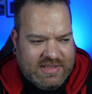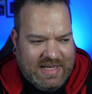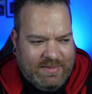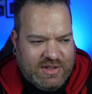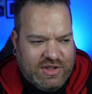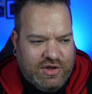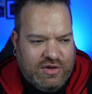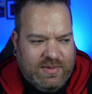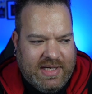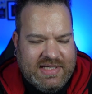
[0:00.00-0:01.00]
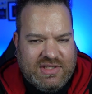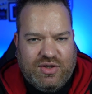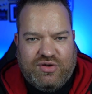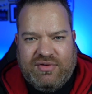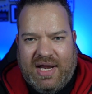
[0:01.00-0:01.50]
Step number 2 is
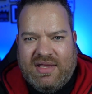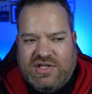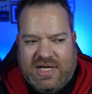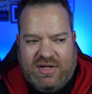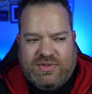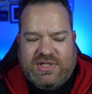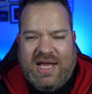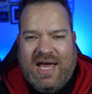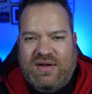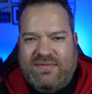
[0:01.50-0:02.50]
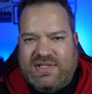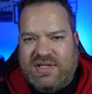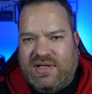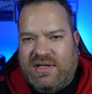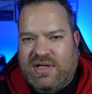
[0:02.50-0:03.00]
to create the channel. So you head over
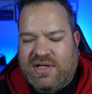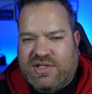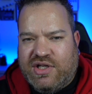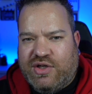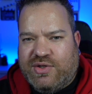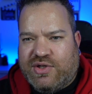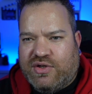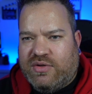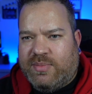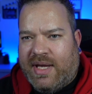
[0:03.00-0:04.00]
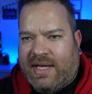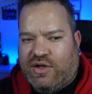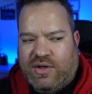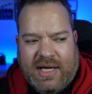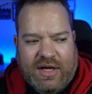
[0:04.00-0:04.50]
to YouTube
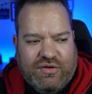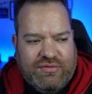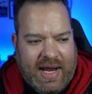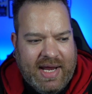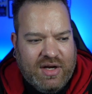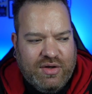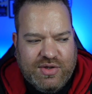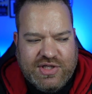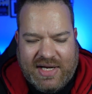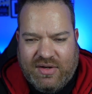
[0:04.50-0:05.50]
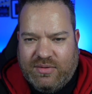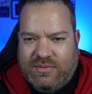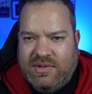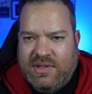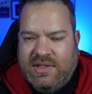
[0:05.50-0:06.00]
and you can create a new
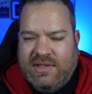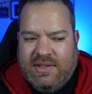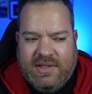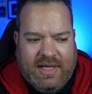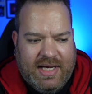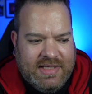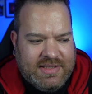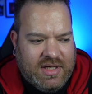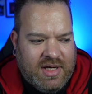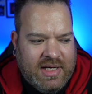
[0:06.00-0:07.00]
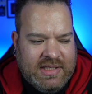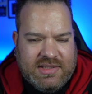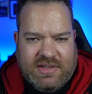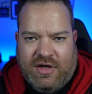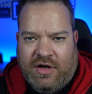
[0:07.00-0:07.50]
channel
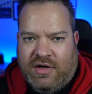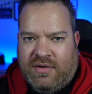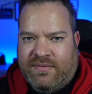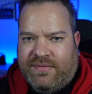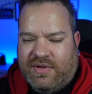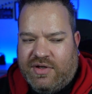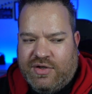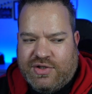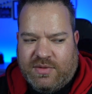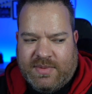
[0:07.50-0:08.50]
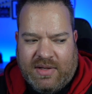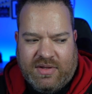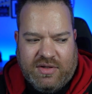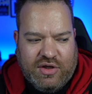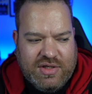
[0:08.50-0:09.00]
inside of YouTube. Now,
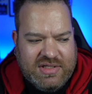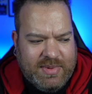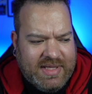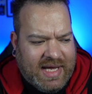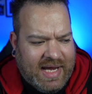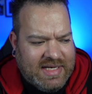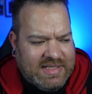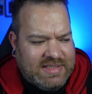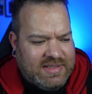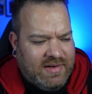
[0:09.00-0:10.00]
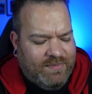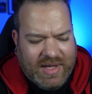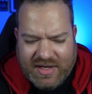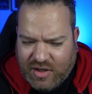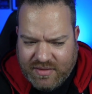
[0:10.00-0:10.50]
that used to be the case.
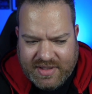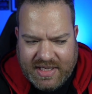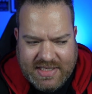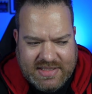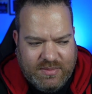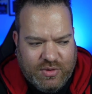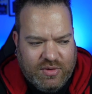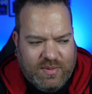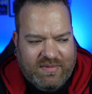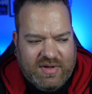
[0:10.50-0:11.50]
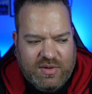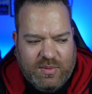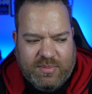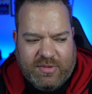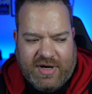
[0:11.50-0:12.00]
I don't think it is anymore, whether you
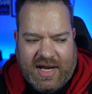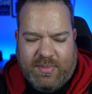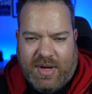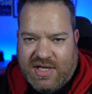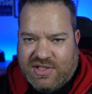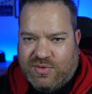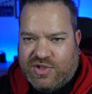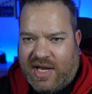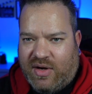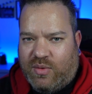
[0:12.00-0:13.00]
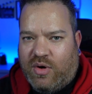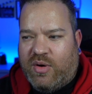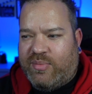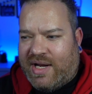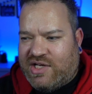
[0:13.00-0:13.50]
would create a personal channel
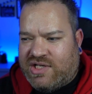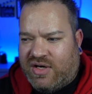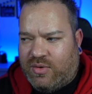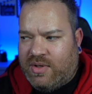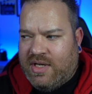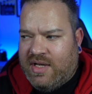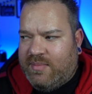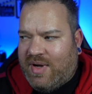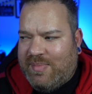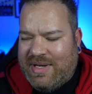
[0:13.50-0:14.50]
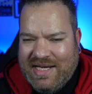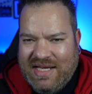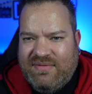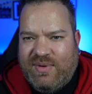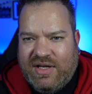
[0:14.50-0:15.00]
or a brand channel. But I
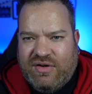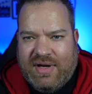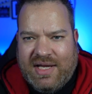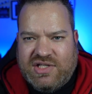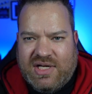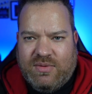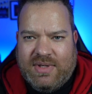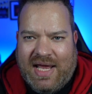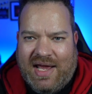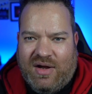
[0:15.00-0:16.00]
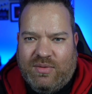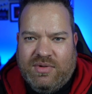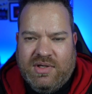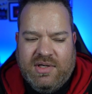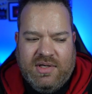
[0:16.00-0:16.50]
believe when you create a channel
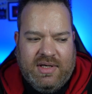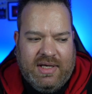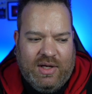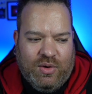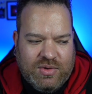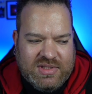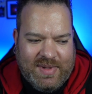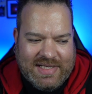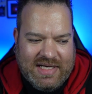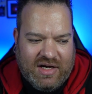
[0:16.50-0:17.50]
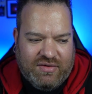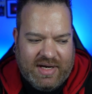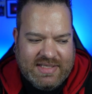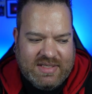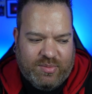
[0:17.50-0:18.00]
now, it automatically
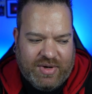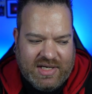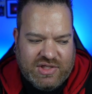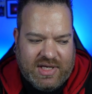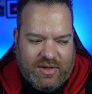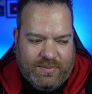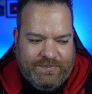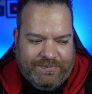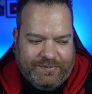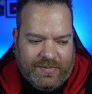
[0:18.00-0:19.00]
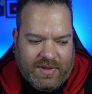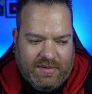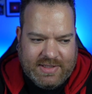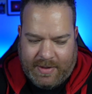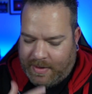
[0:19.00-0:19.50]
creates a brand channel.
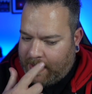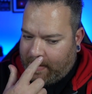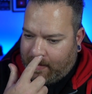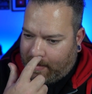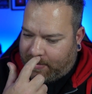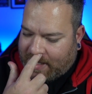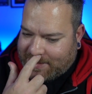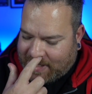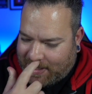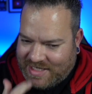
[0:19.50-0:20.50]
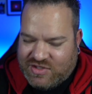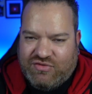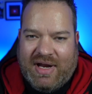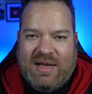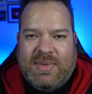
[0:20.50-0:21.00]
So a brand channel is
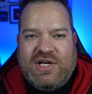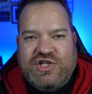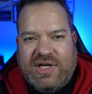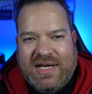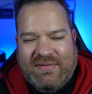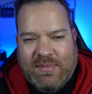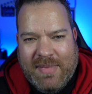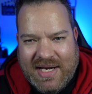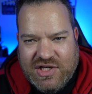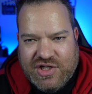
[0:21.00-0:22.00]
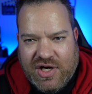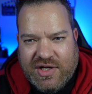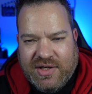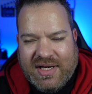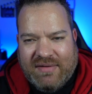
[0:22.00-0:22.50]
great because you can have a manager,
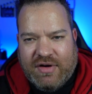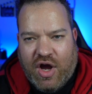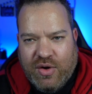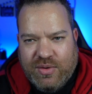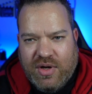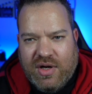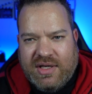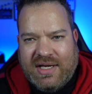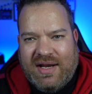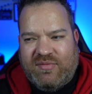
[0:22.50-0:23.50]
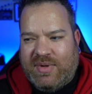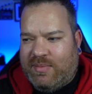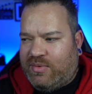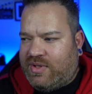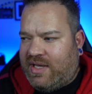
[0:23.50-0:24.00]
you can have an owner, you can have
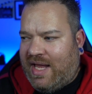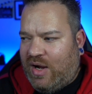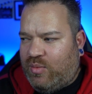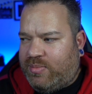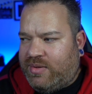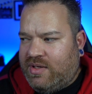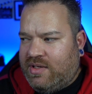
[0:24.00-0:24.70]
people that help